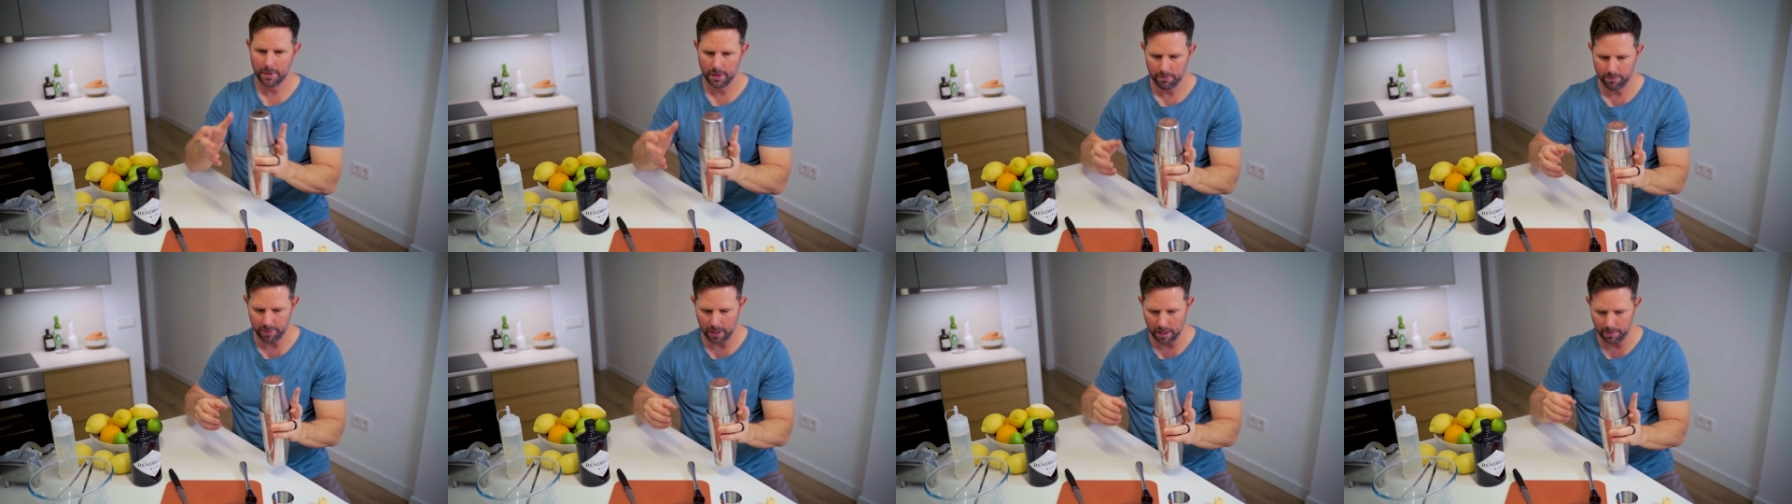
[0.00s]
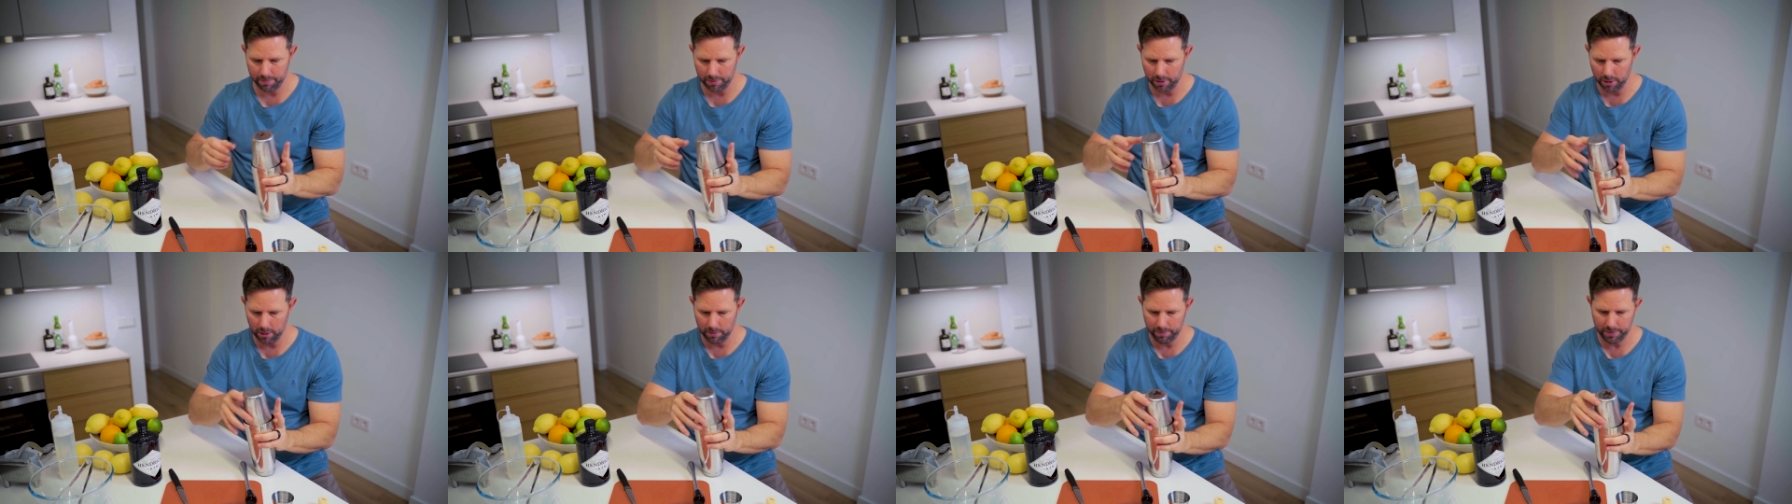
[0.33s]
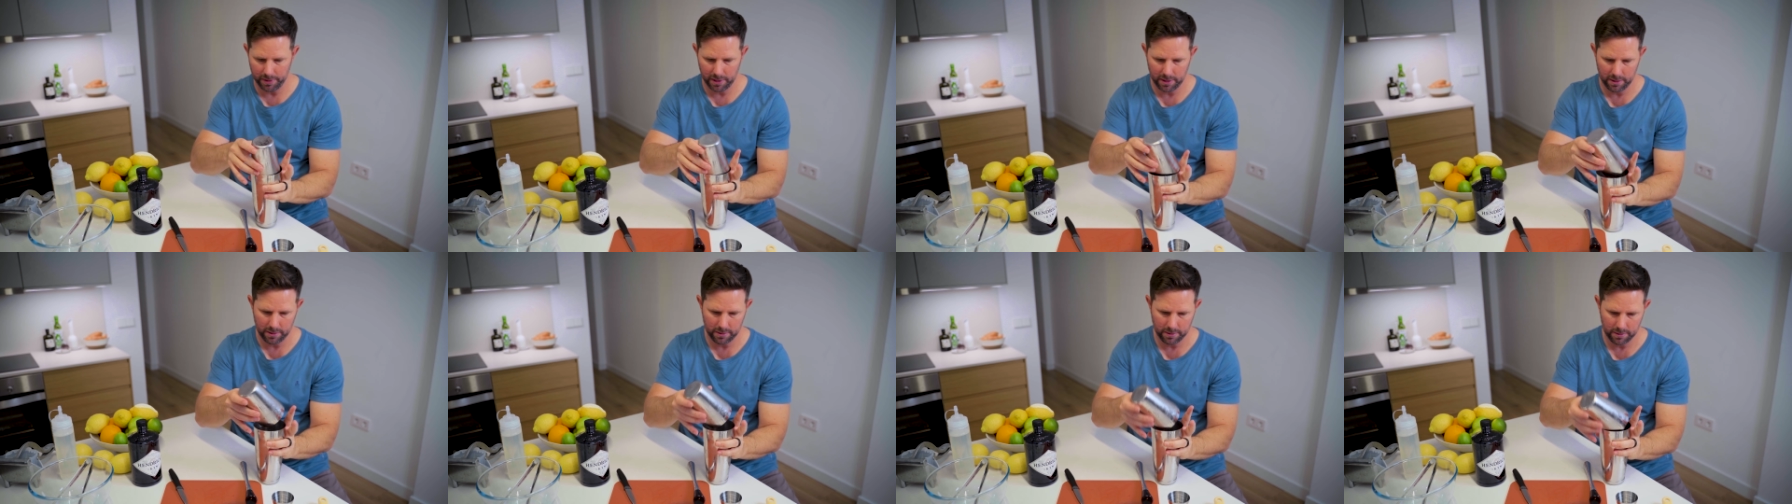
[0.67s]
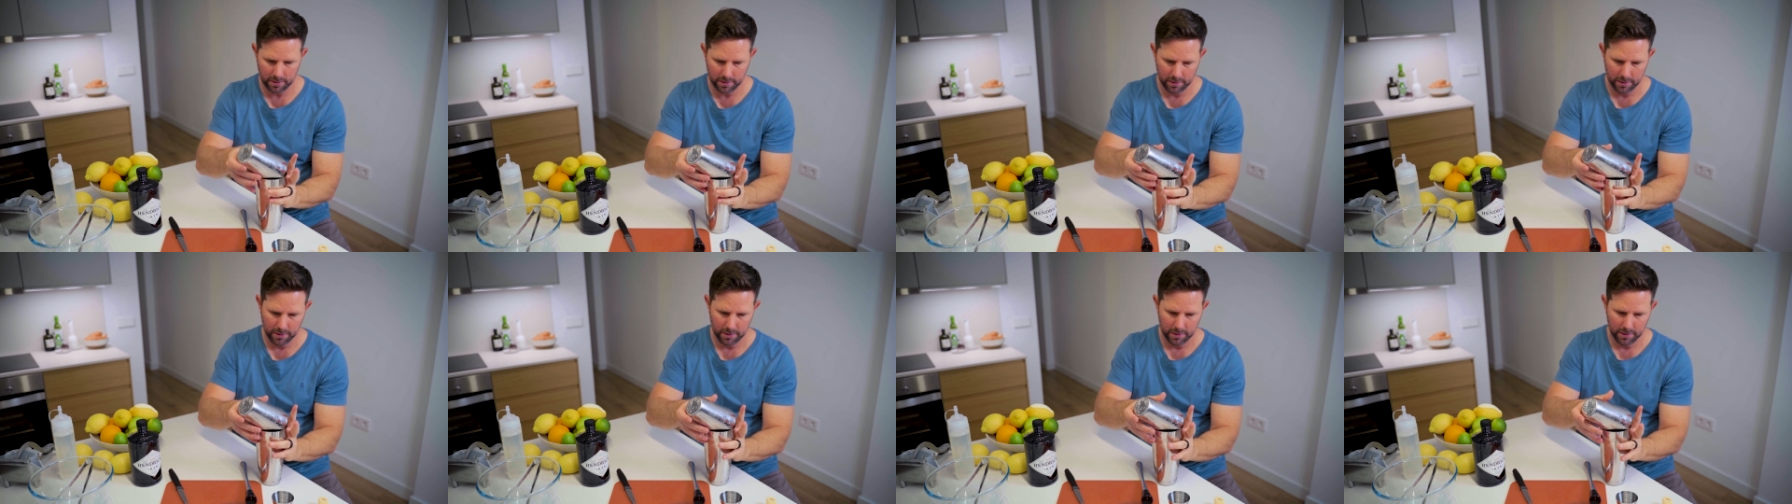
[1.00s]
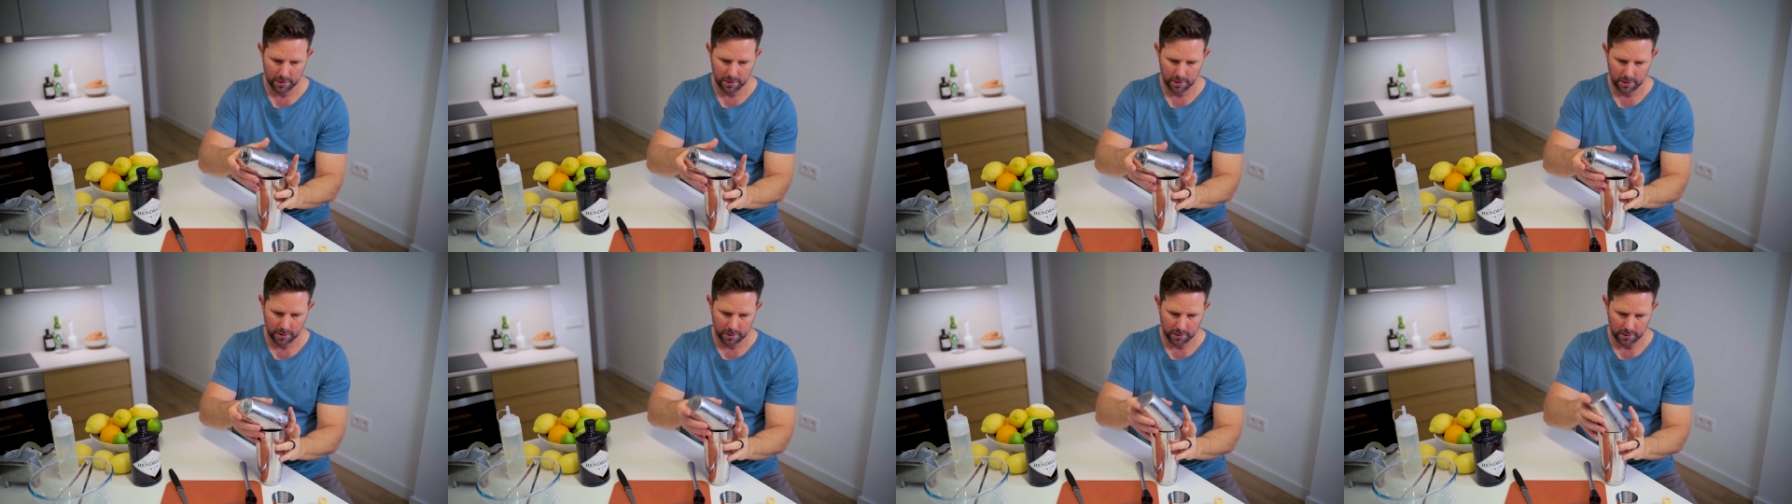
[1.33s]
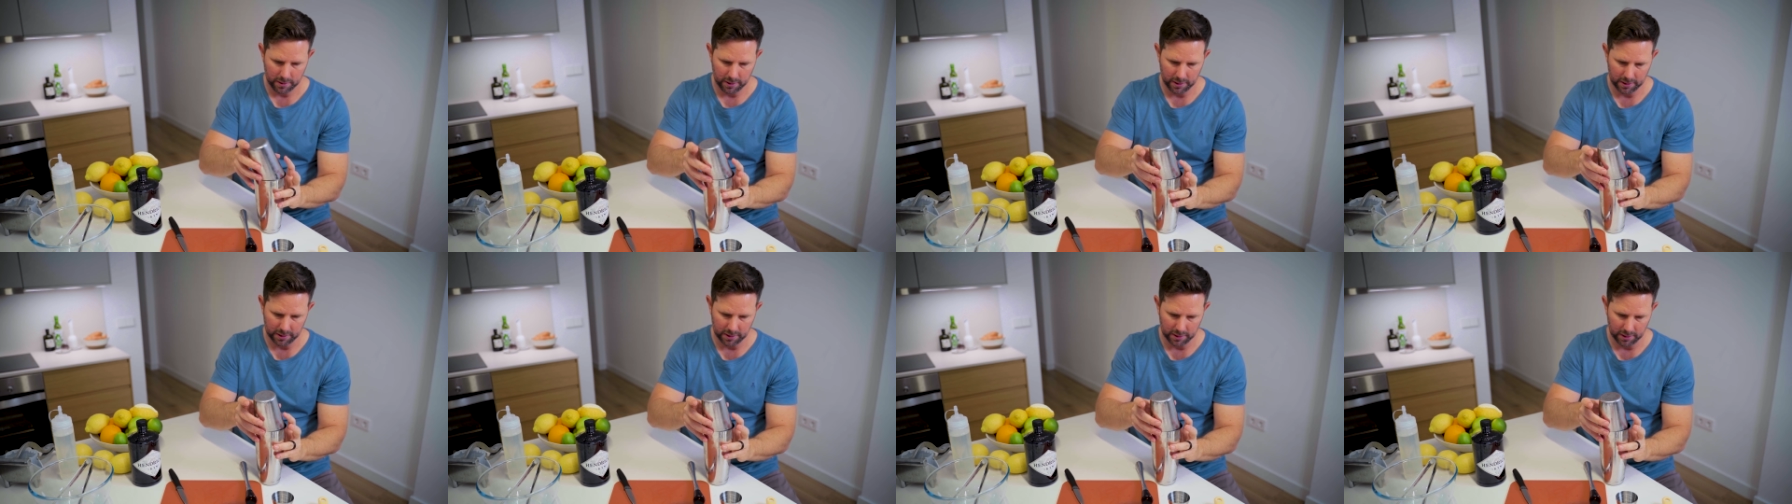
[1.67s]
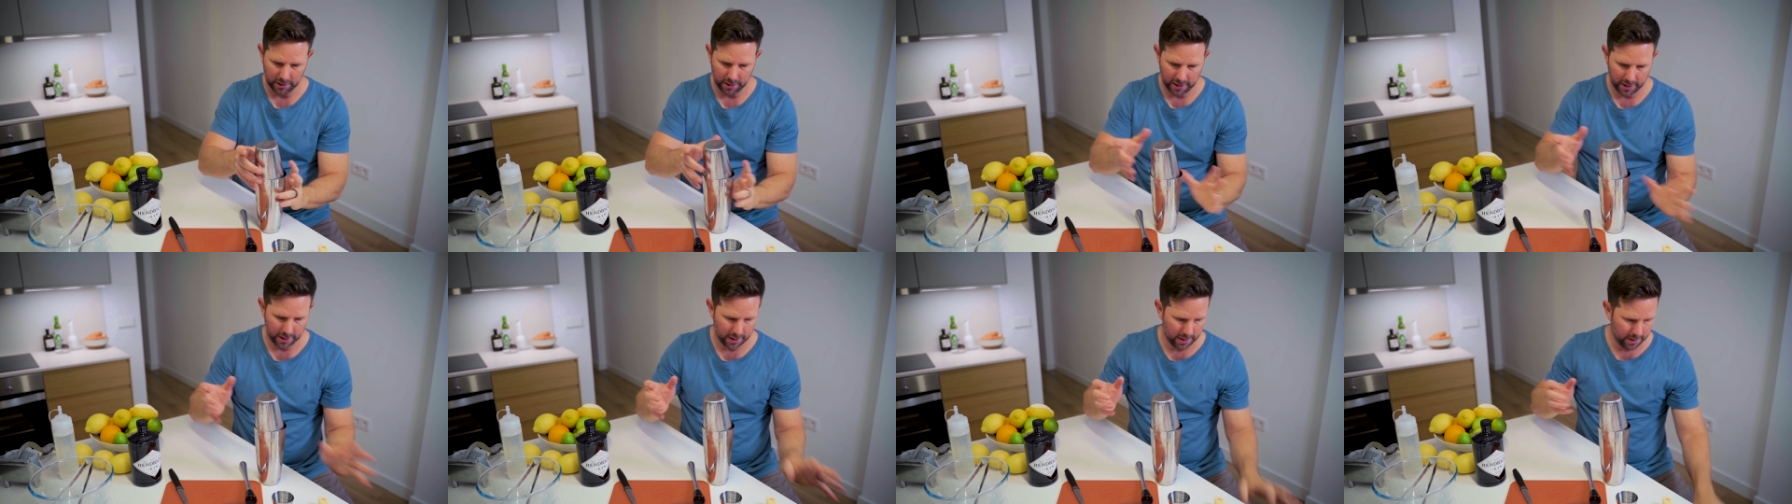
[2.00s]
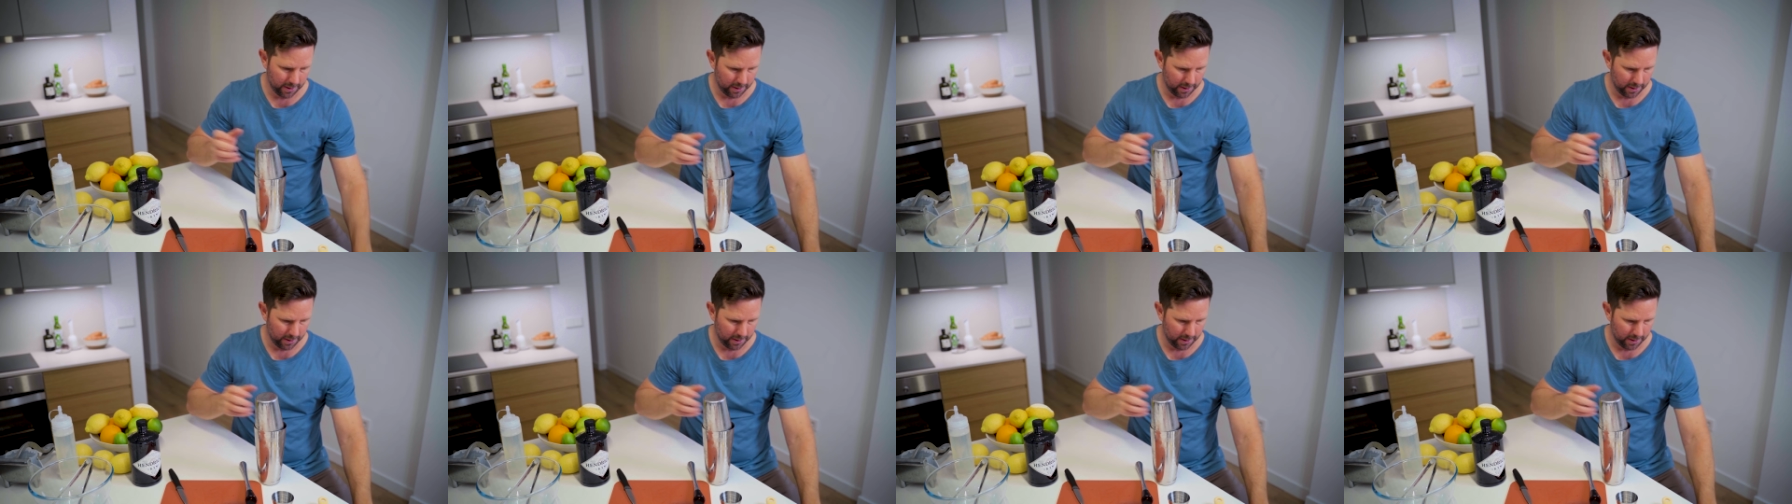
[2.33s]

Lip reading: Pop it open, let the lid